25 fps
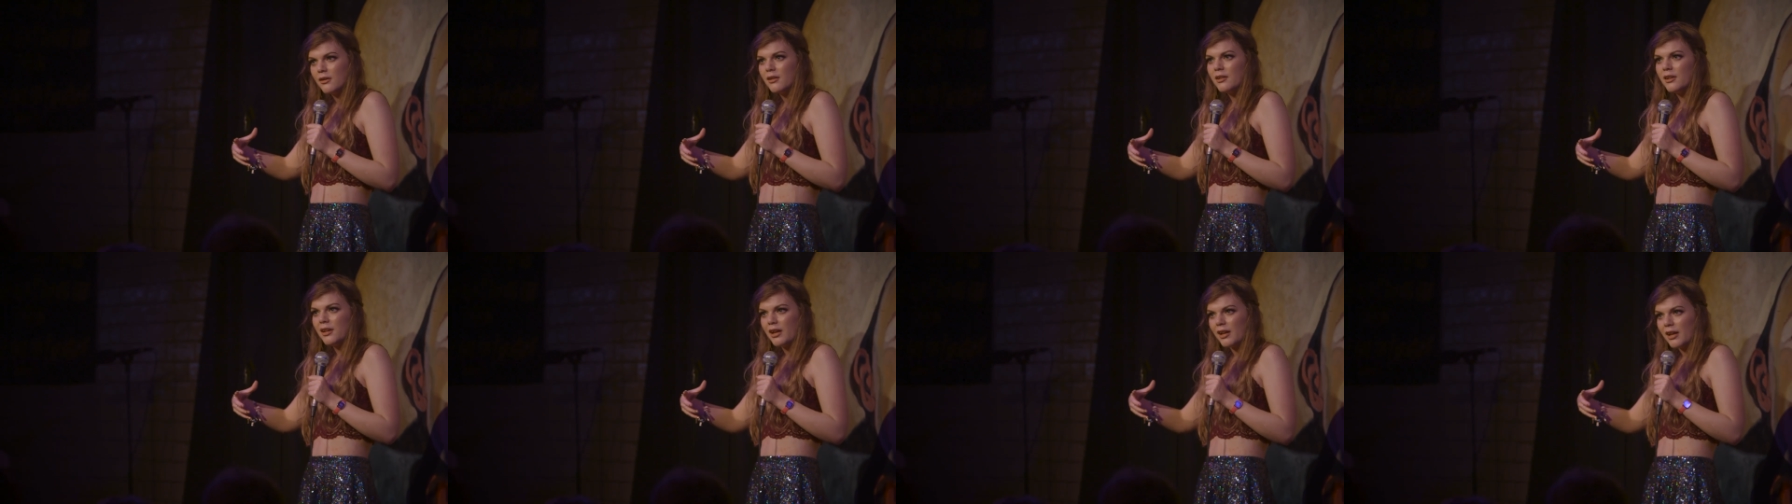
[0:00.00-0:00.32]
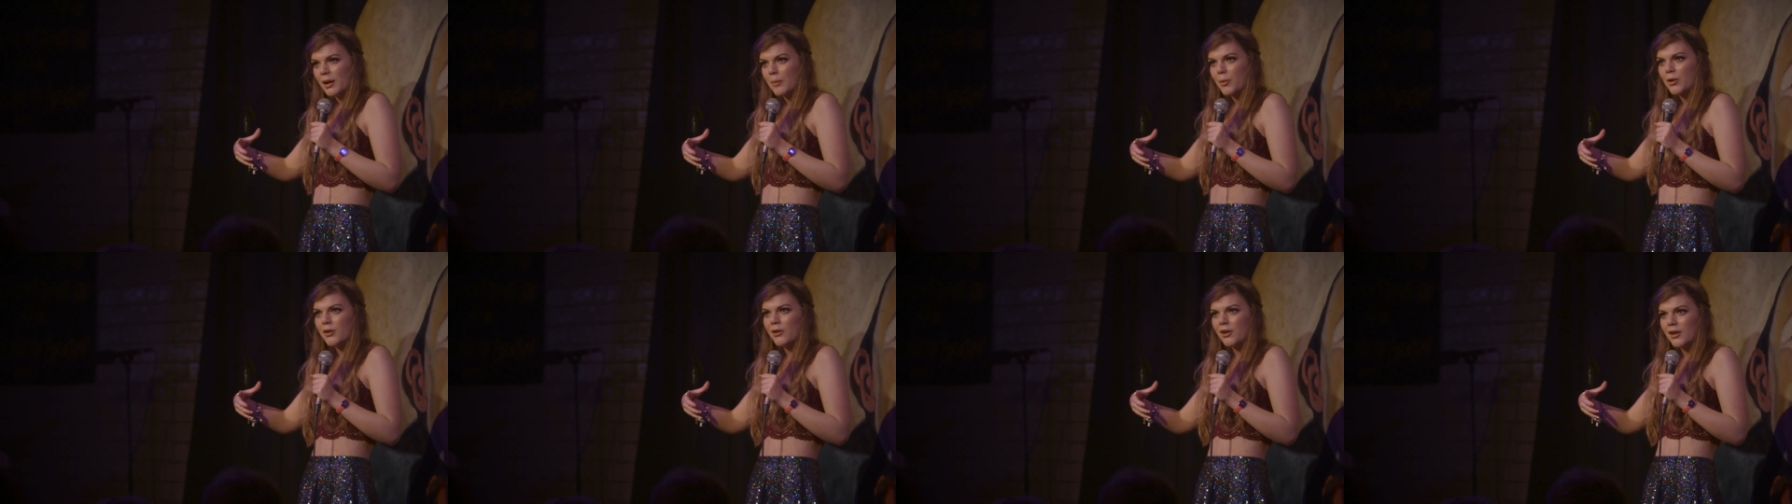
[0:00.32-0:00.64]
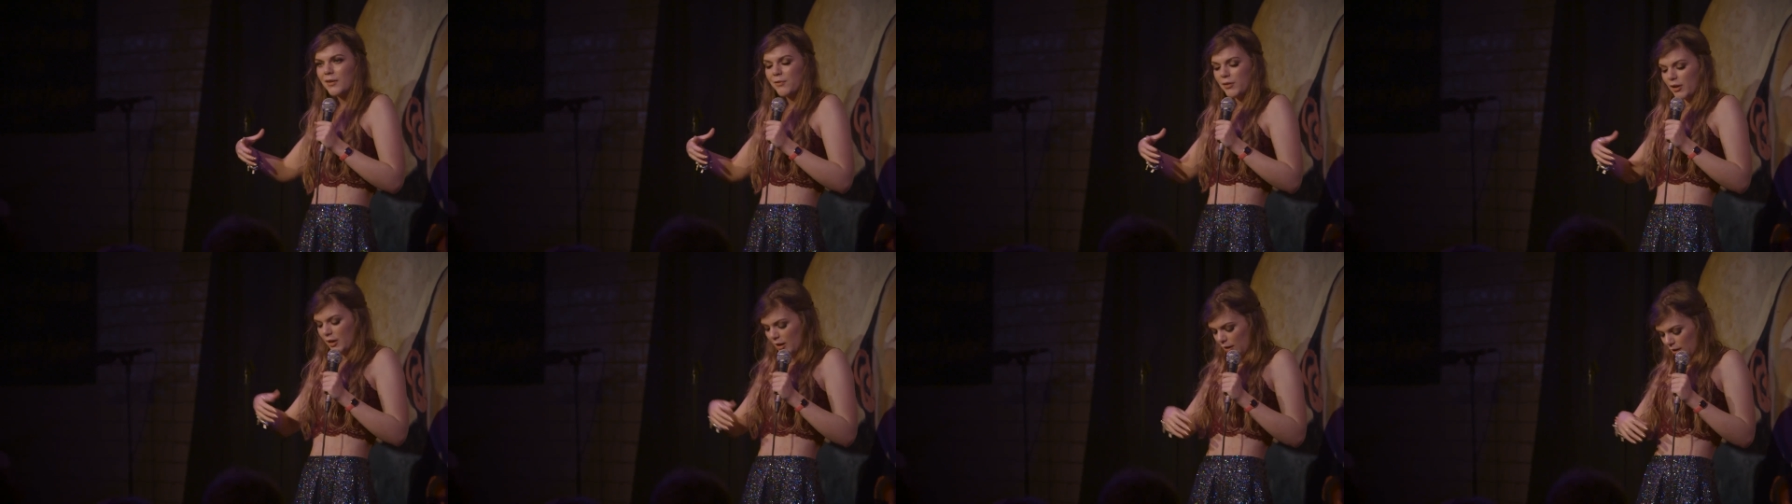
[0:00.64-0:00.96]
Yeah, yeah I'm going to
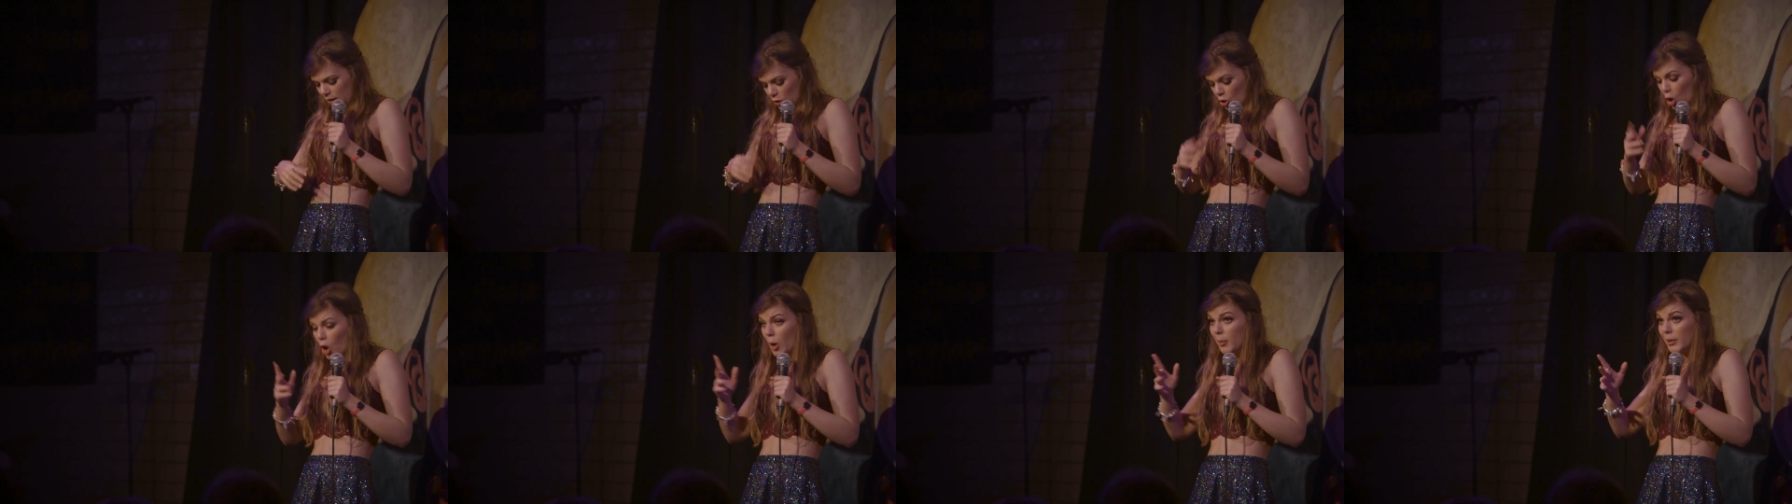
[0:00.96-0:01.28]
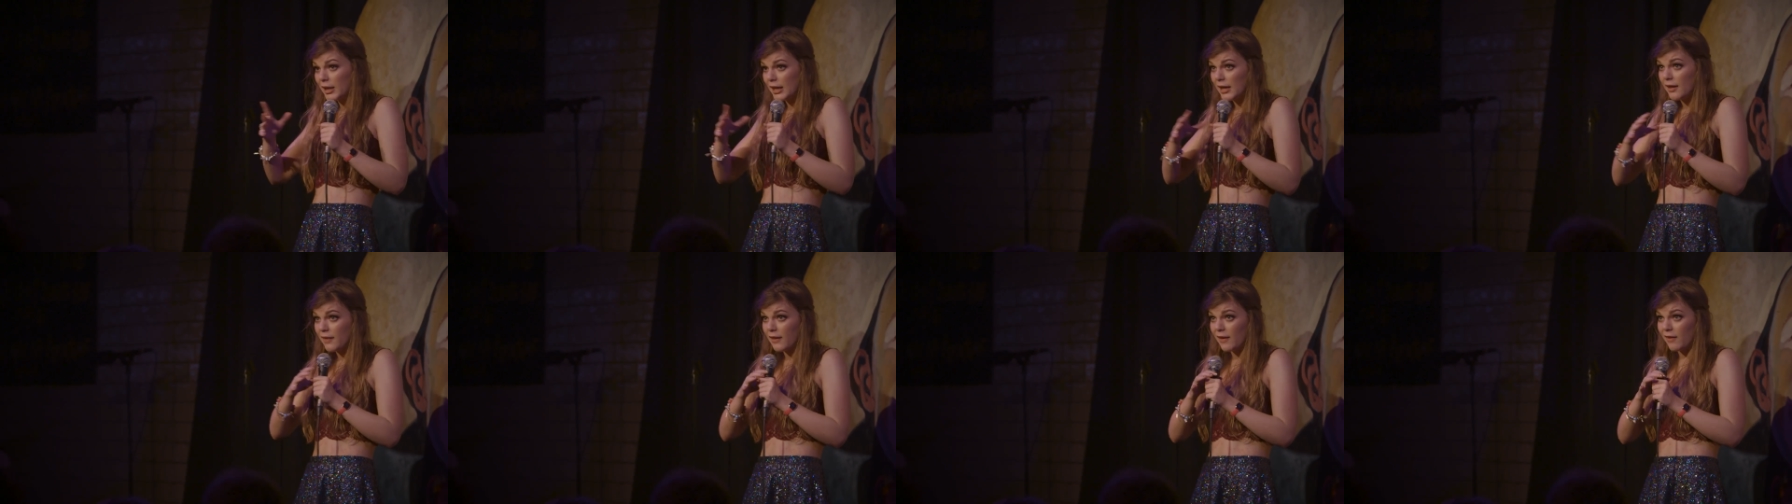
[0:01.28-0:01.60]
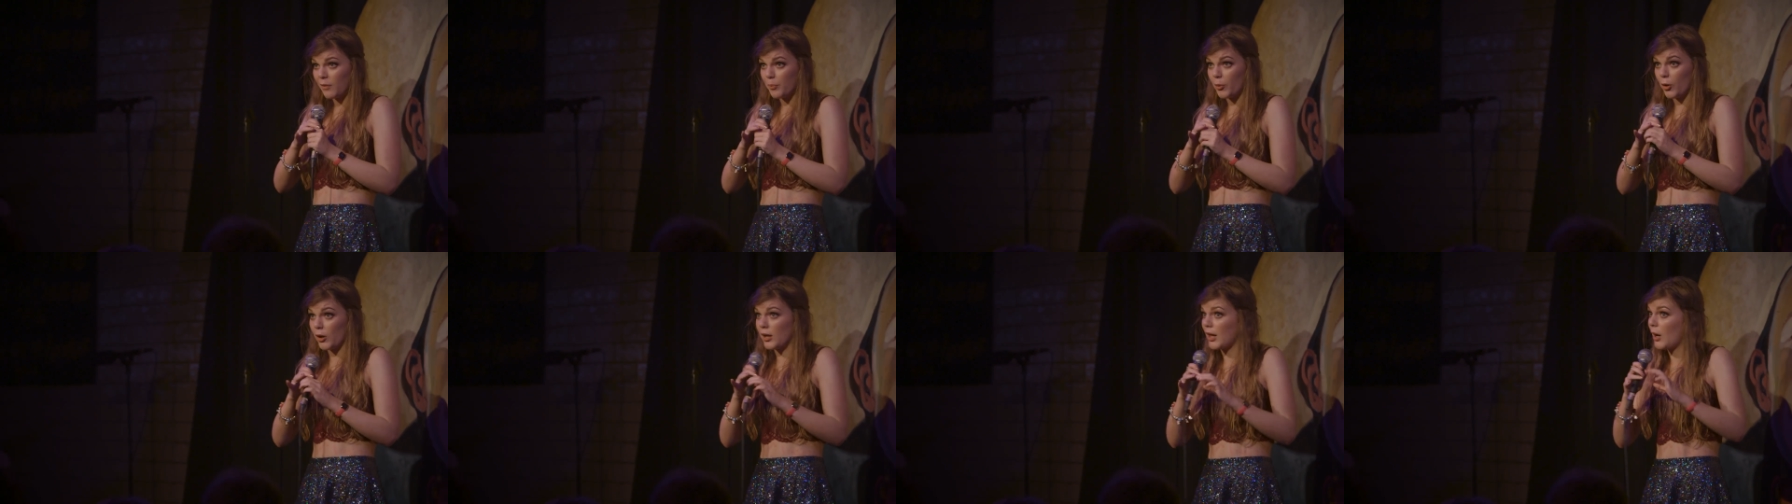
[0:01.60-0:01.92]
give you... Normally at
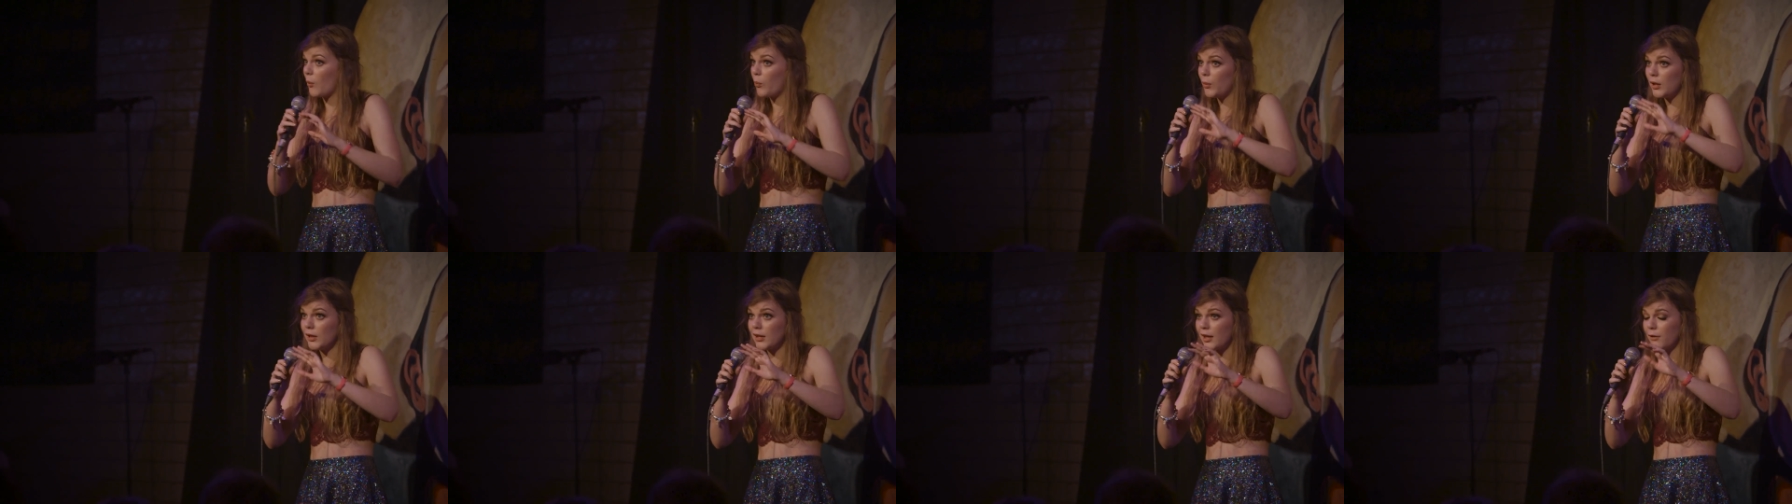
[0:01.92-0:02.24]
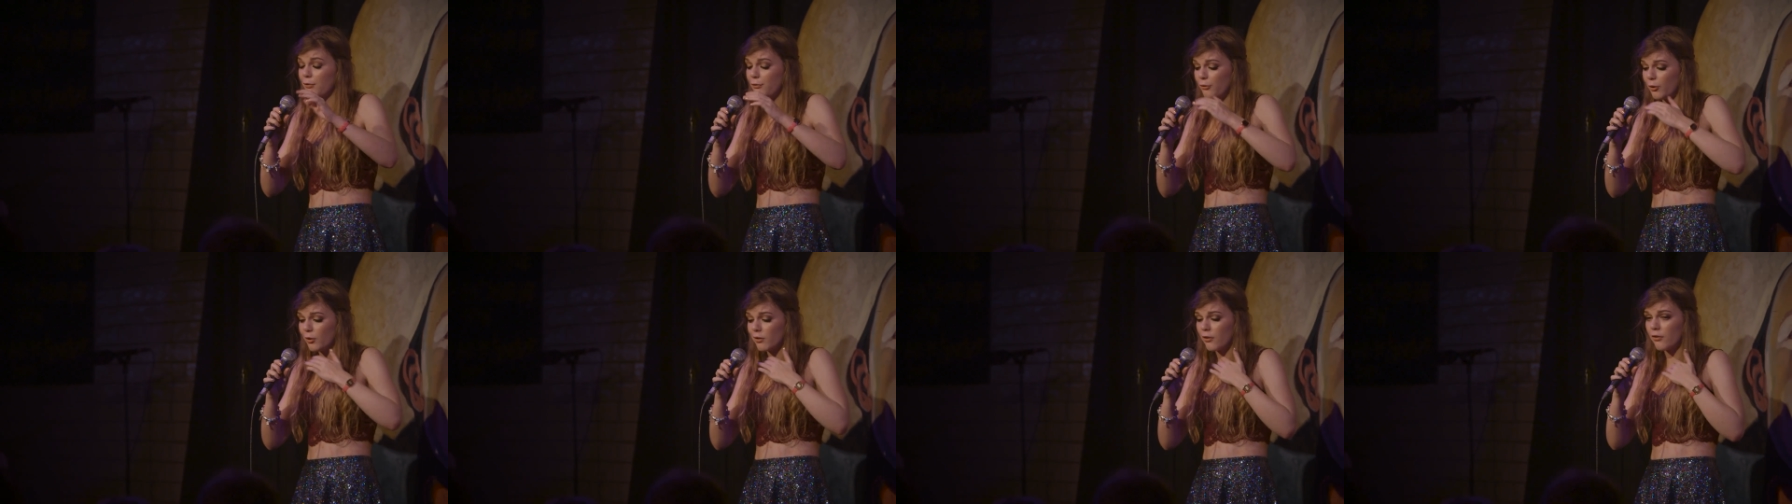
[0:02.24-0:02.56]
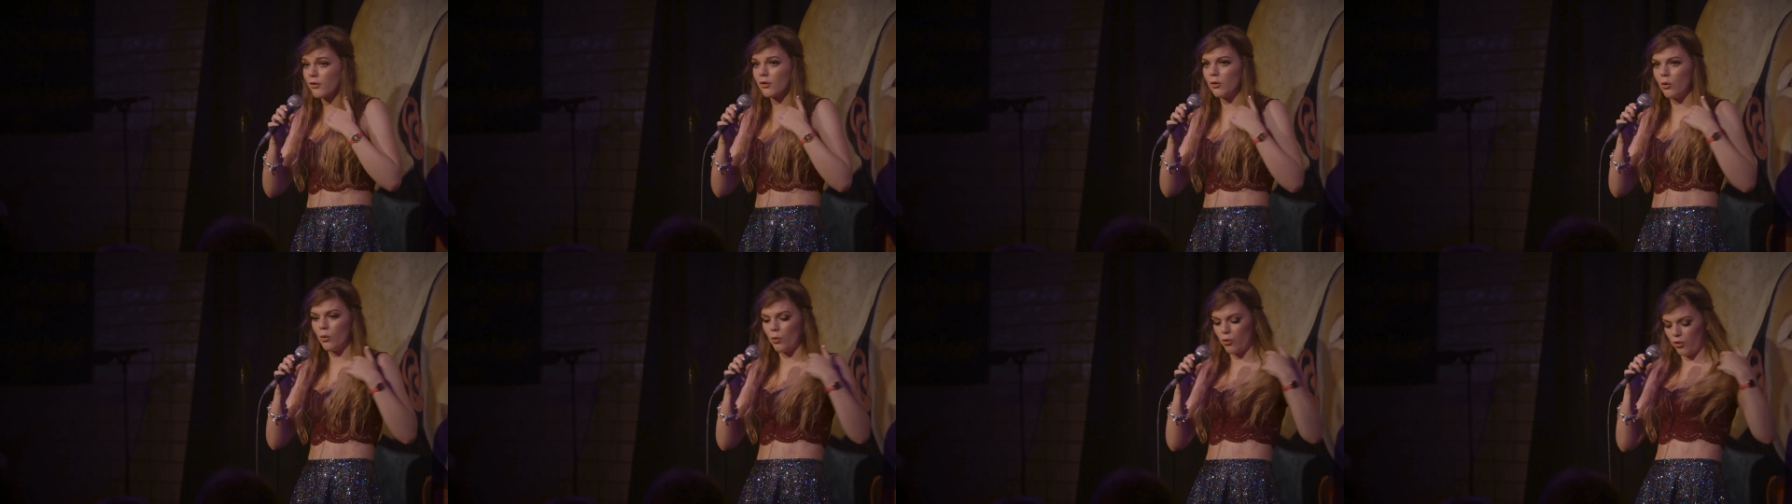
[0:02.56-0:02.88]
this point, I will give full
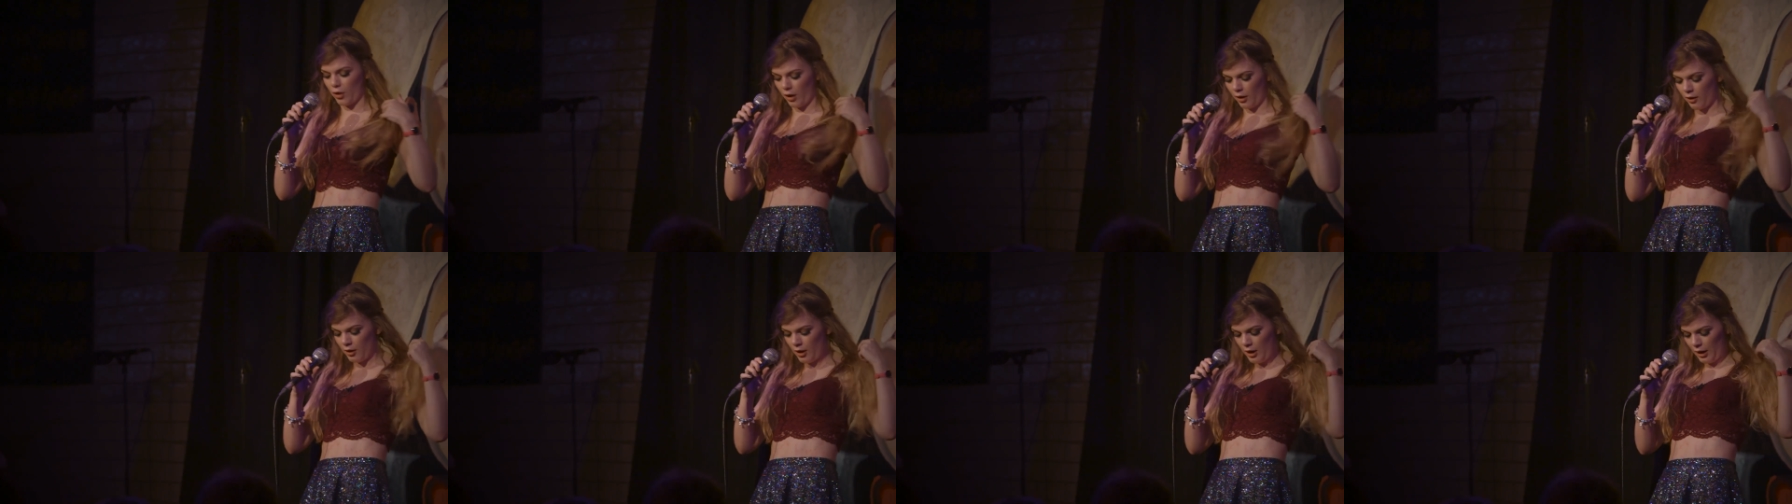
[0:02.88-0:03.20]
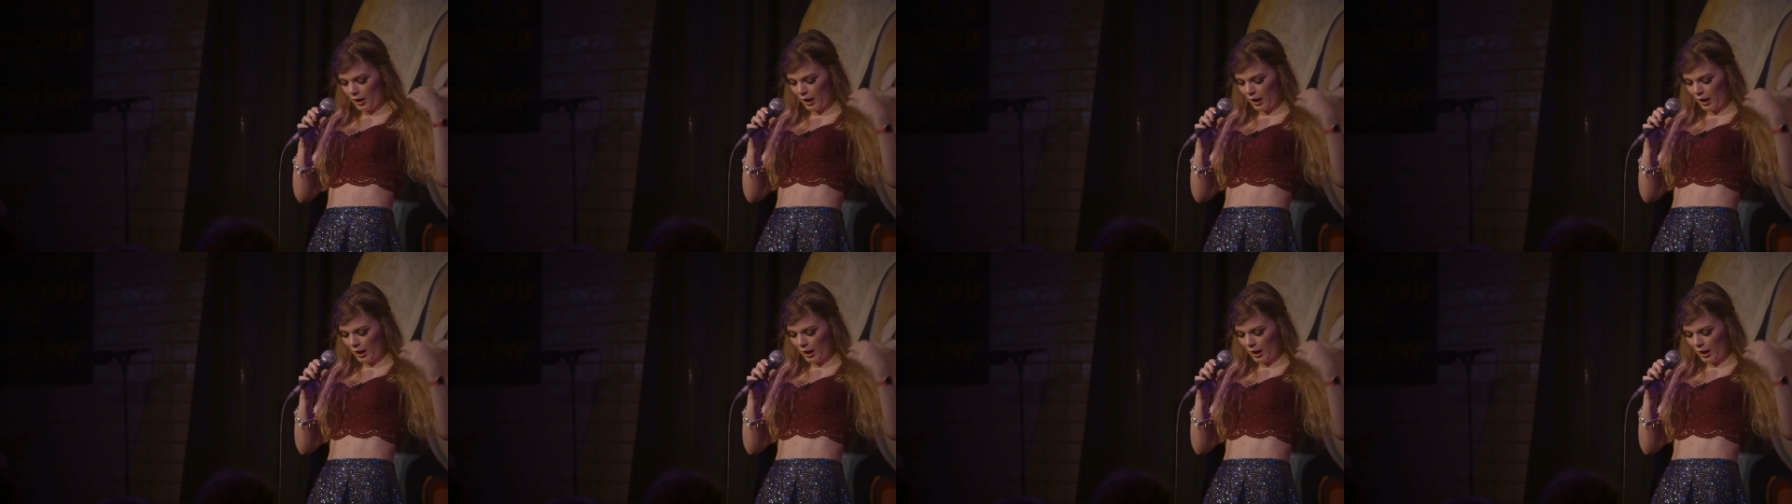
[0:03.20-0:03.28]
disclosure.